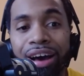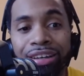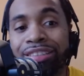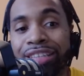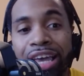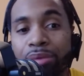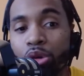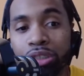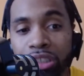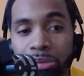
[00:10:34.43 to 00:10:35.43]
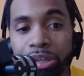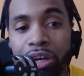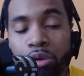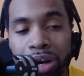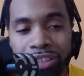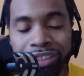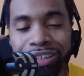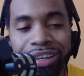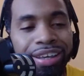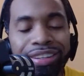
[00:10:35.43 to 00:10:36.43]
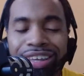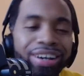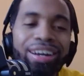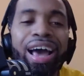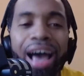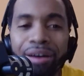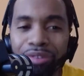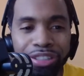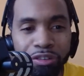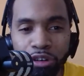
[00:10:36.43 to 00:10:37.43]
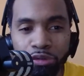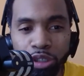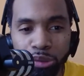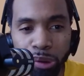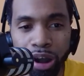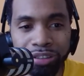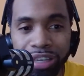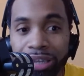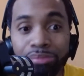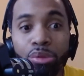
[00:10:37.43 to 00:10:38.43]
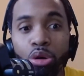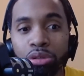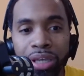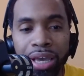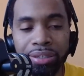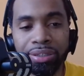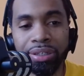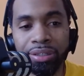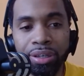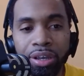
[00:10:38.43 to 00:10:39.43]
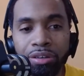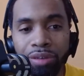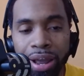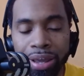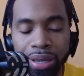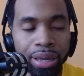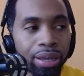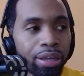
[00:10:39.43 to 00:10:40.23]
a same or similar question, they're going to have a different response in most cases, right?